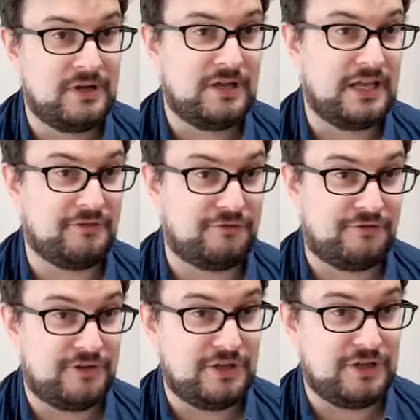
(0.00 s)
if
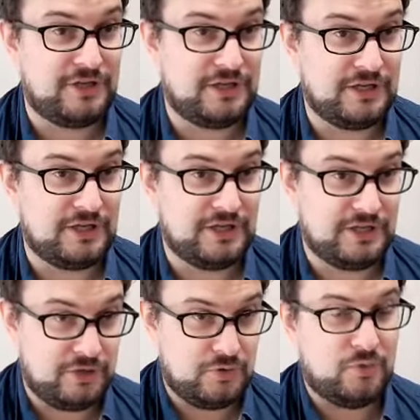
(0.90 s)

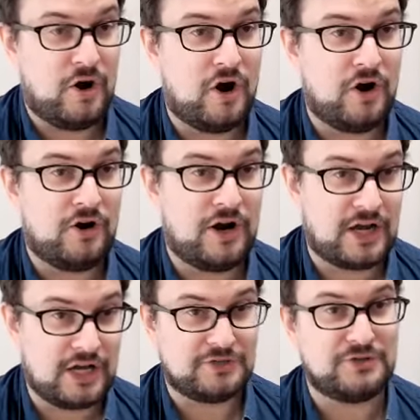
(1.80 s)
you are a
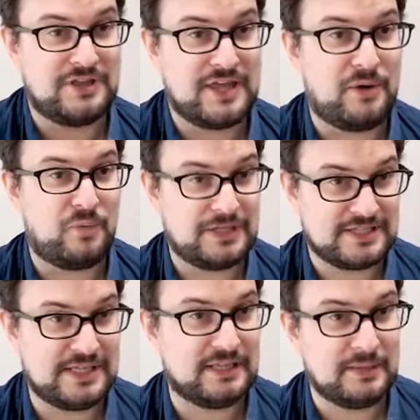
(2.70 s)
country that wins
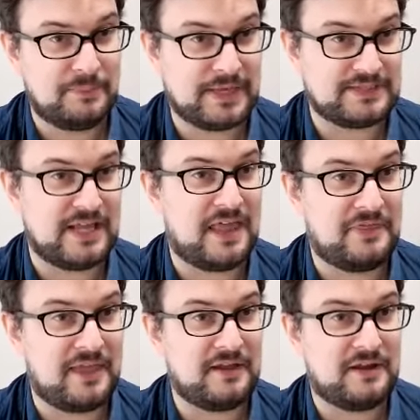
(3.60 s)
the Olympics and
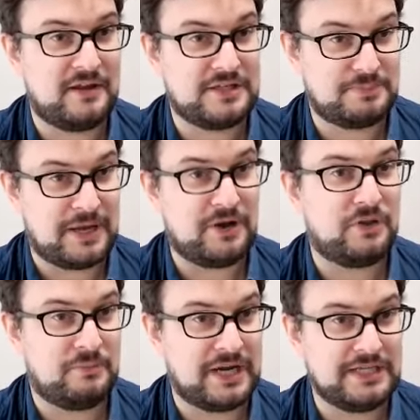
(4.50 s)
then spend all the
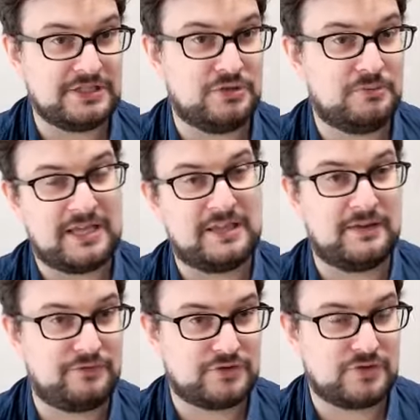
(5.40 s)
money to make the
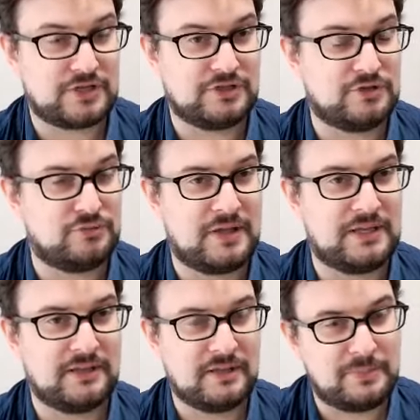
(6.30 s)
infrastructure to run the
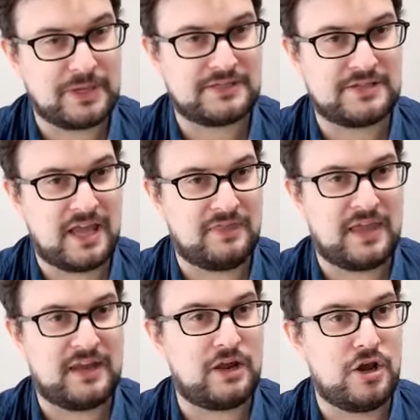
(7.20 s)
Olympics, and
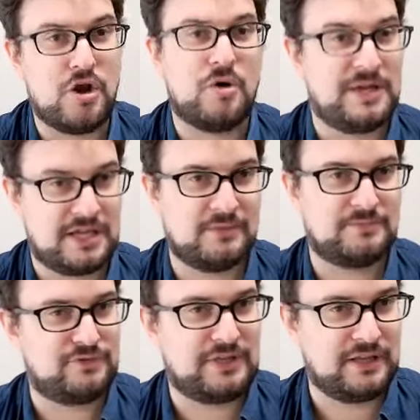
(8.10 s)
then nobody comes
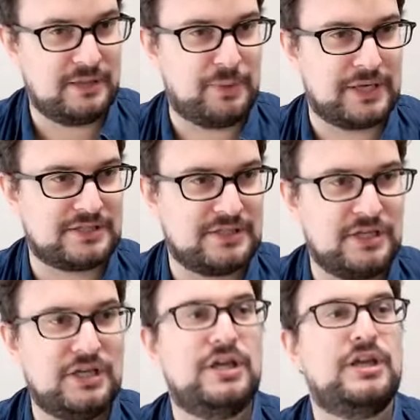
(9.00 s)
for the Olympics,
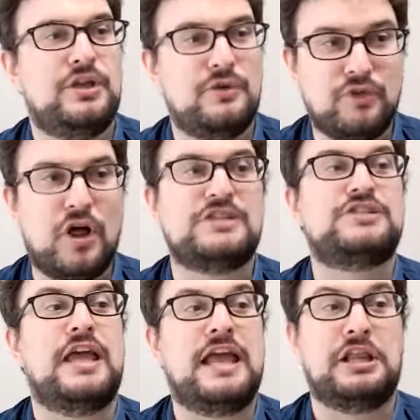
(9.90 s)
you've lost
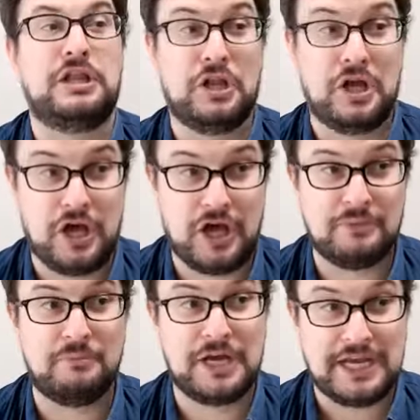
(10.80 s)
a lot of
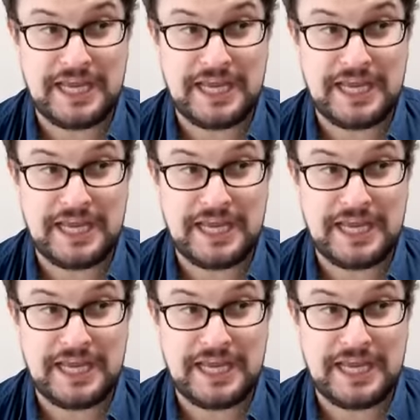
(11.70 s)
money.